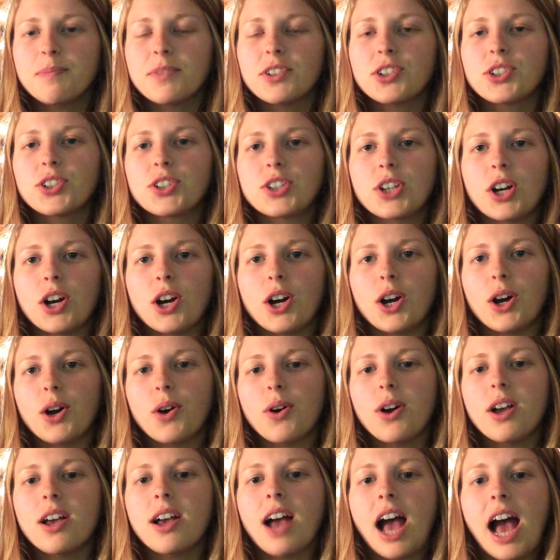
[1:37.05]

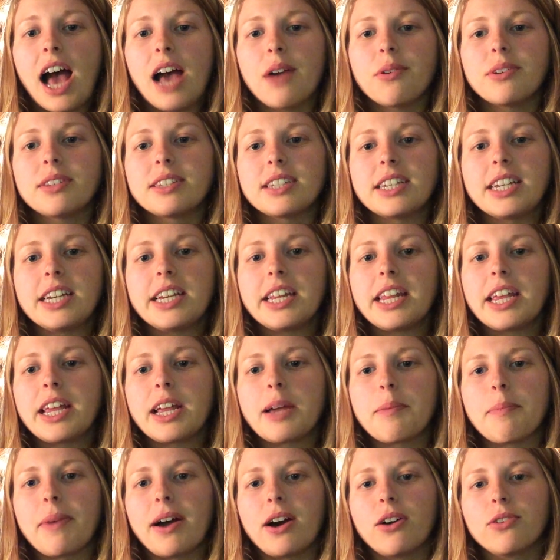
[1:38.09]
So I was eating
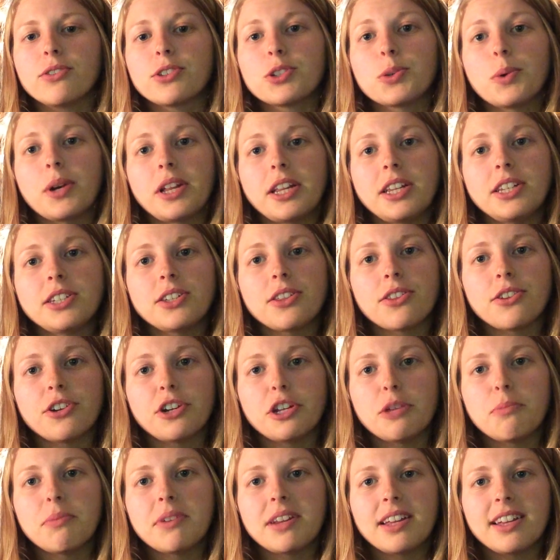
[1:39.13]
about 20 to
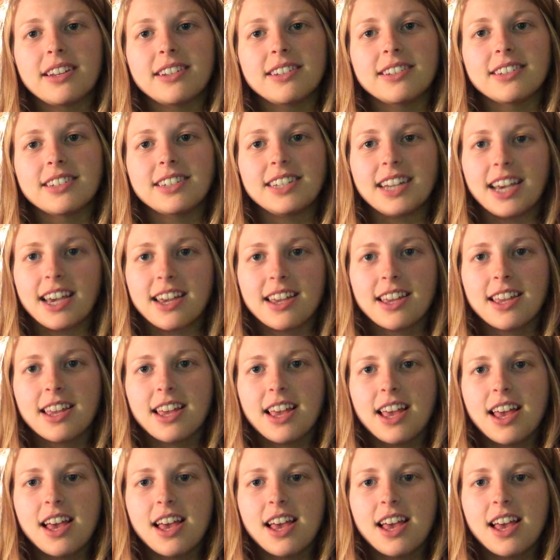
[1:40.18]
30 bananas a day.